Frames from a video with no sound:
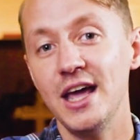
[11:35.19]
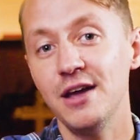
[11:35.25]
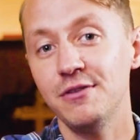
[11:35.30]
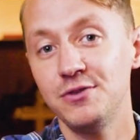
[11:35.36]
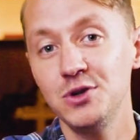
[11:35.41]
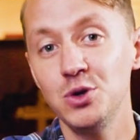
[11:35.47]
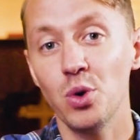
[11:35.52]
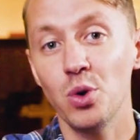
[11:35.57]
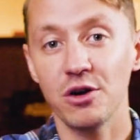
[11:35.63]

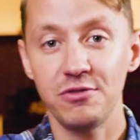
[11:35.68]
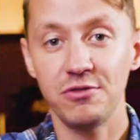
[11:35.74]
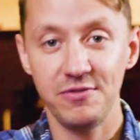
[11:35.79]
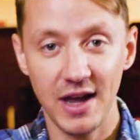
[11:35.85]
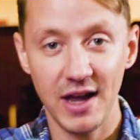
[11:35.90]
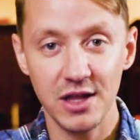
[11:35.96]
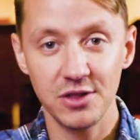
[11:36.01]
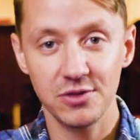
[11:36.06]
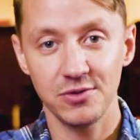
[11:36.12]
if you are
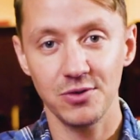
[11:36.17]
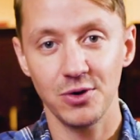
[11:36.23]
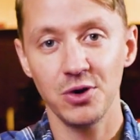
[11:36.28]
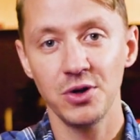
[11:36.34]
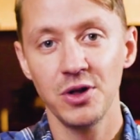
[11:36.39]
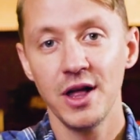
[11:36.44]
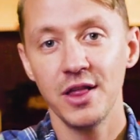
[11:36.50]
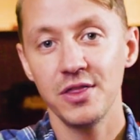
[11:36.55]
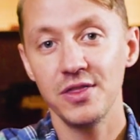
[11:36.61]

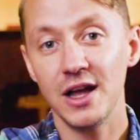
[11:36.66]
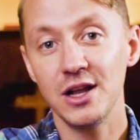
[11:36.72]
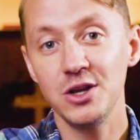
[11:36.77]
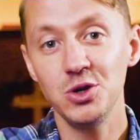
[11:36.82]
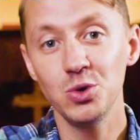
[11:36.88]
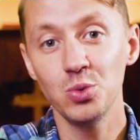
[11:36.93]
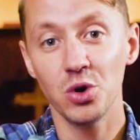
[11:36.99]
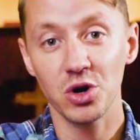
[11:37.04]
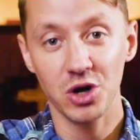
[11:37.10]
faithful, then
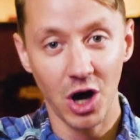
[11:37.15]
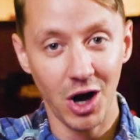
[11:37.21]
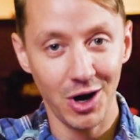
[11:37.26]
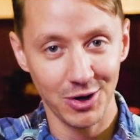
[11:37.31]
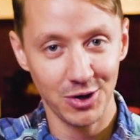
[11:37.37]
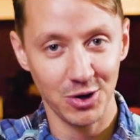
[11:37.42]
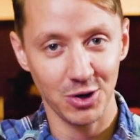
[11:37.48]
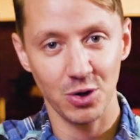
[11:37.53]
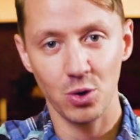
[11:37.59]
you will
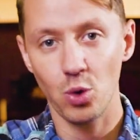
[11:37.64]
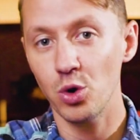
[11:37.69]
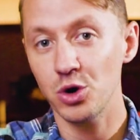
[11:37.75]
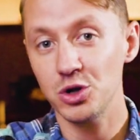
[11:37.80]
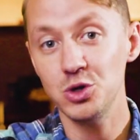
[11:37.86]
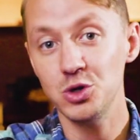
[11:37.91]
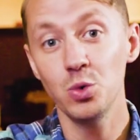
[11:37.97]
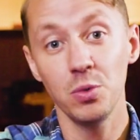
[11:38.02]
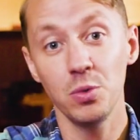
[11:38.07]
conquer
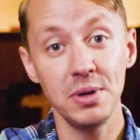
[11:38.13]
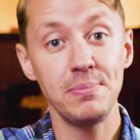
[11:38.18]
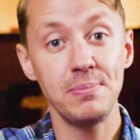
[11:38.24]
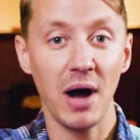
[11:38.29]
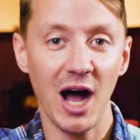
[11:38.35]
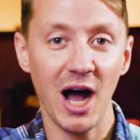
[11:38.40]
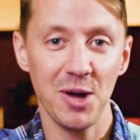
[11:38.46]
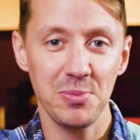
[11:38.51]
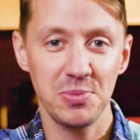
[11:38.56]
or you will be
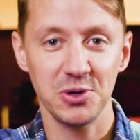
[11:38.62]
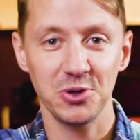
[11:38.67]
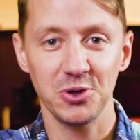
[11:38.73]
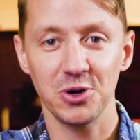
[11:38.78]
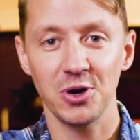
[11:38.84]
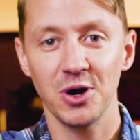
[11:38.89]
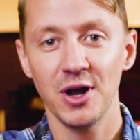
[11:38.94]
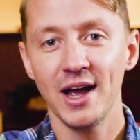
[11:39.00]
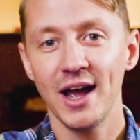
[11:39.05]

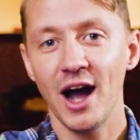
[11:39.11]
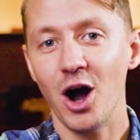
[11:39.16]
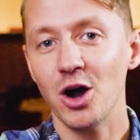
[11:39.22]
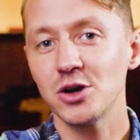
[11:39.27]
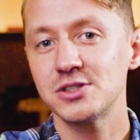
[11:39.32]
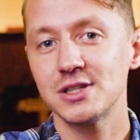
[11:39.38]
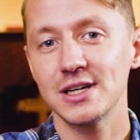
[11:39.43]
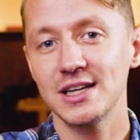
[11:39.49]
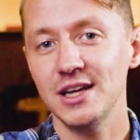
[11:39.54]
popular.
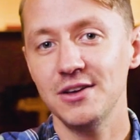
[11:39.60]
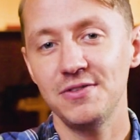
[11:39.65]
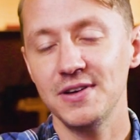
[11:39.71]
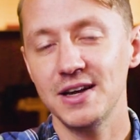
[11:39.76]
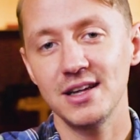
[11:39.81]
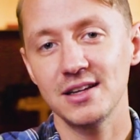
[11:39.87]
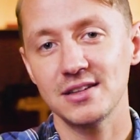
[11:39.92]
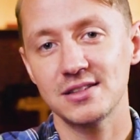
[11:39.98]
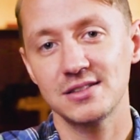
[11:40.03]
Our
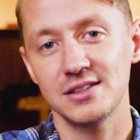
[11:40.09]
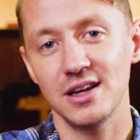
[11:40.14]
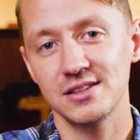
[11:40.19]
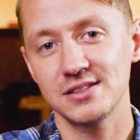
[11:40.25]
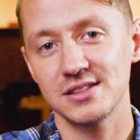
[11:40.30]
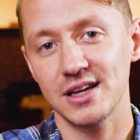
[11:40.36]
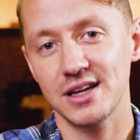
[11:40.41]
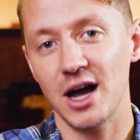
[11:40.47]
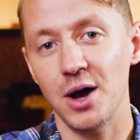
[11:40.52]
significance
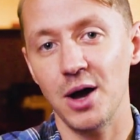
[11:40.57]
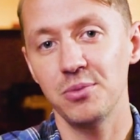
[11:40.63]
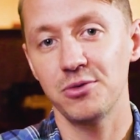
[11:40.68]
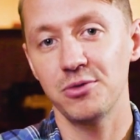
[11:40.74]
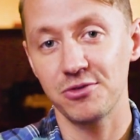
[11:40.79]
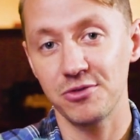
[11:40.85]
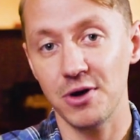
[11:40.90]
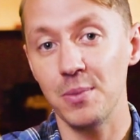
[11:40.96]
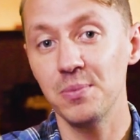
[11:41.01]
doesn't
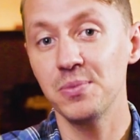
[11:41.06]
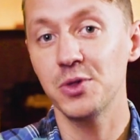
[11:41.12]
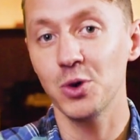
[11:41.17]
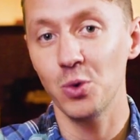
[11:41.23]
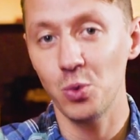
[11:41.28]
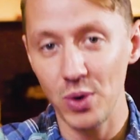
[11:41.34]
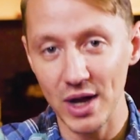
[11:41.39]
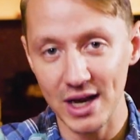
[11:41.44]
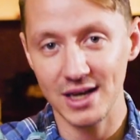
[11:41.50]
come from
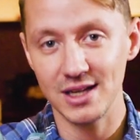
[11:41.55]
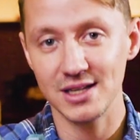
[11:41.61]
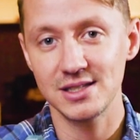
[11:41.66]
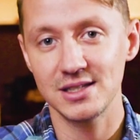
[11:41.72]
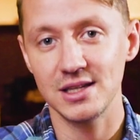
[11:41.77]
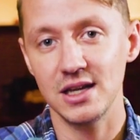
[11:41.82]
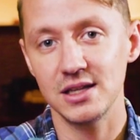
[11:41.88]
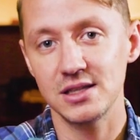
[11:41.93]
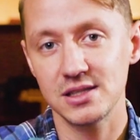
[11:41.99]
the
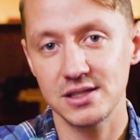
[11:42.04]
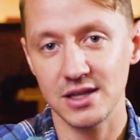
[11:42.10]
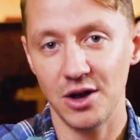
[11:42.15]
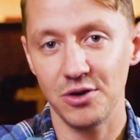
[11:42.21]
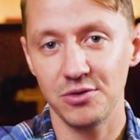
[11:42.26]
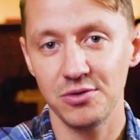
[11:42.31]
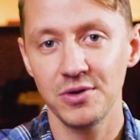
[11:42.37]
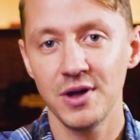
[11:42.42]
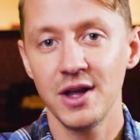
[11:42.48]
witness
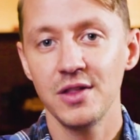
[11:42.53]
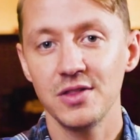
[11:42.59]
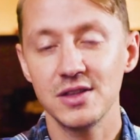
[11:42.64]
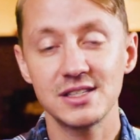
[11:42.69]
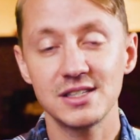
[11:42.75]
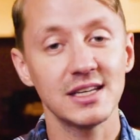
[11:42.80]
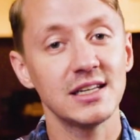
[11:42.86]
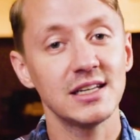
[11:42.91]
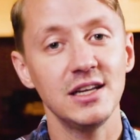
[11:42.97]
itself.
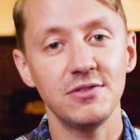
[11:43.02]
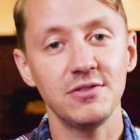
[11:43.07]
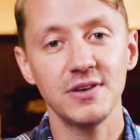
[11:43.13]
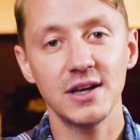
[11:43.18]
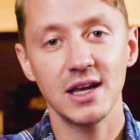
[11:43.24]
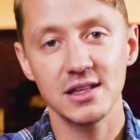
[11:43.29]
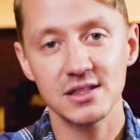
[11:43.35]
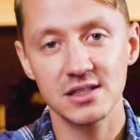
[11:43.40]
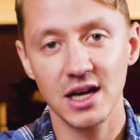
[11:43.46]
The
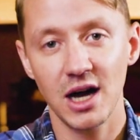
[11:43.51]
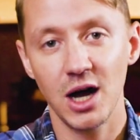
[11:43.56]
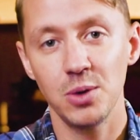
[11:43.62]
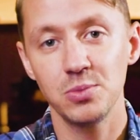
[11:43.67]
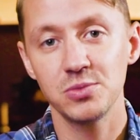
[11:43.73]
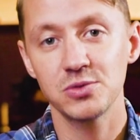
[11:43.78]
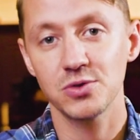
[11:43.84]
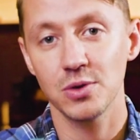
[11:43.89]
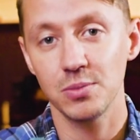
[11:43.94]
significance
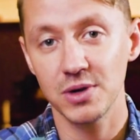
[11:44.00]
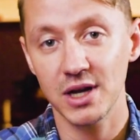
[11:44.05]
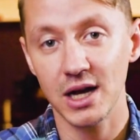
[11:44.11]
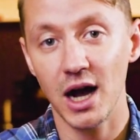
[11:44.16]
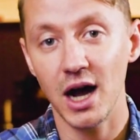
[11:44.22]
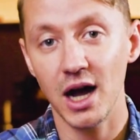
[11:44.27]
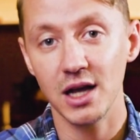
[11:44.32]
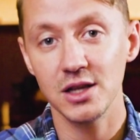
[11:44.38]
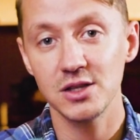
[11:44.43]
comes from
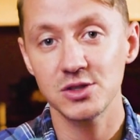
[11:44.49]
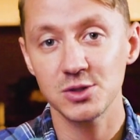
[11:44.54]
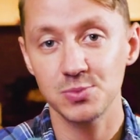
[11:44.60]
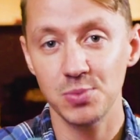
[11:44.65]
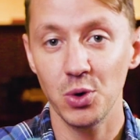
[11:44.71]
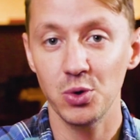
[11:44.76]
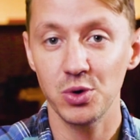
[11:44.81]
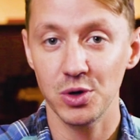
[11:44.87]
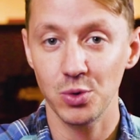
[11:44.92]
God's
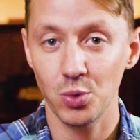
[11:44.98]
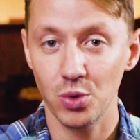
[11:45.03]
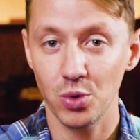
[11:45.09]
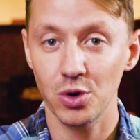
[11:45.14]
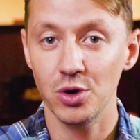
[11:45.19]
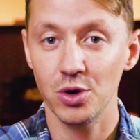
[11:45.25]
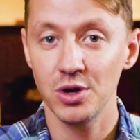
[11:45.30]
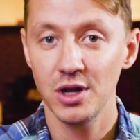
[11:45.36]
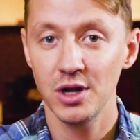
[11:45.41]
spoken
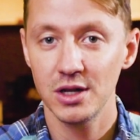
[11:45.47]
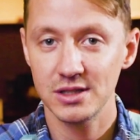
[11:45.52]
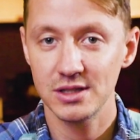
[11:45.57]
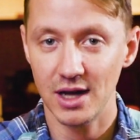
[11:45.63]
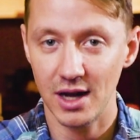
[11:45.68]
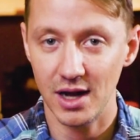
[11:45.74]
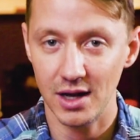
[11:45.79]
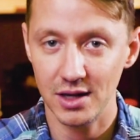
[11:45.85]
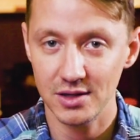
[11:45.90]
word
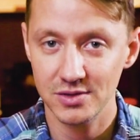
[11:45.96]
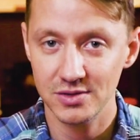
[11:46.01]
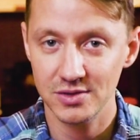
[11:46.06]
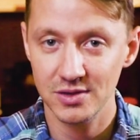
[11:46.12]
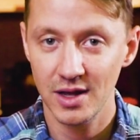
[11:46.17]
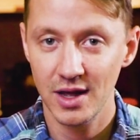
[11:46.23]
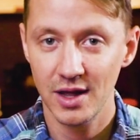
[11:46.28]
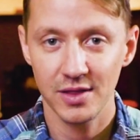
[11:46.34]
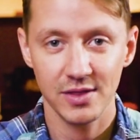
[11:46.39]
to
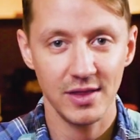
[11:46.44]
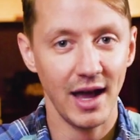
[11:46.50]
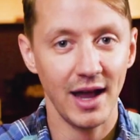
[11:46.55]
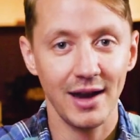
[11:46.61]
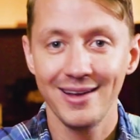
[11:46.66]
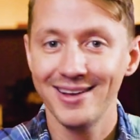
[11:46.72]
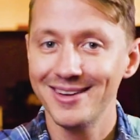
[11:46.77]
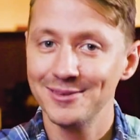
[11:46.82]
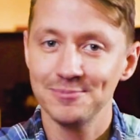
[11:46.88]
us.
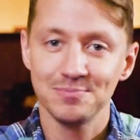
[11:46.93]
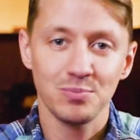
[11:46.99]
That